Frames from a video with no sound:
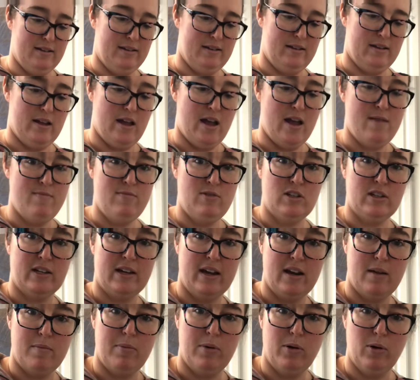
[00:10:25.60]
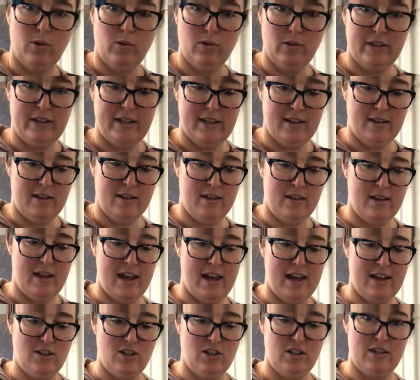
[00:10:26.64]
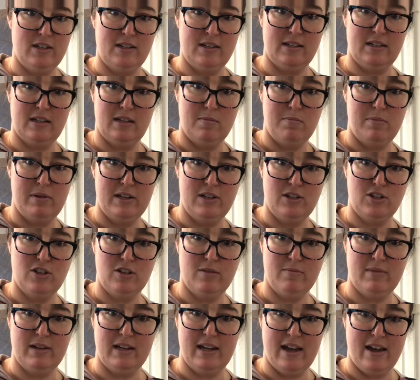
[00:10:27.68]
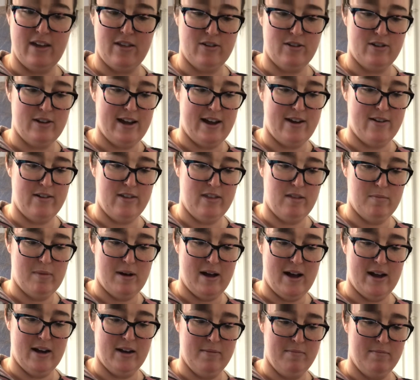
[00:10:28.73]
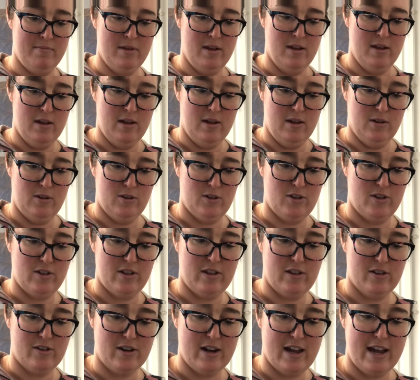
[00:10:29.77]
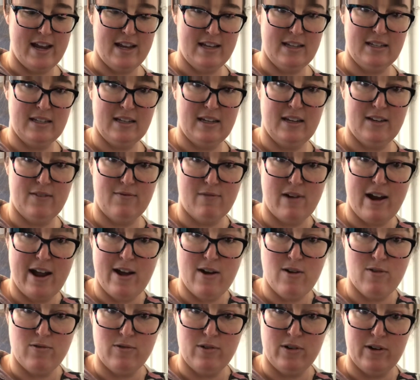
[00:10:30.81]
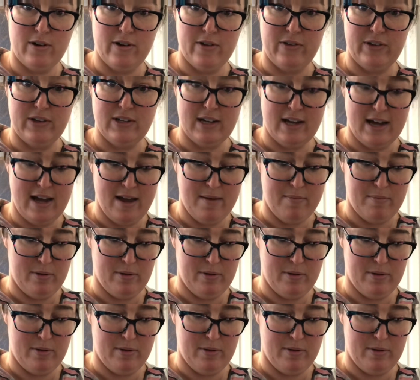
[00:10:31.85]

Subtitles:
I'm just kind of pulling the edges and pinching them together down at the bottom so that they're nice and round on the top.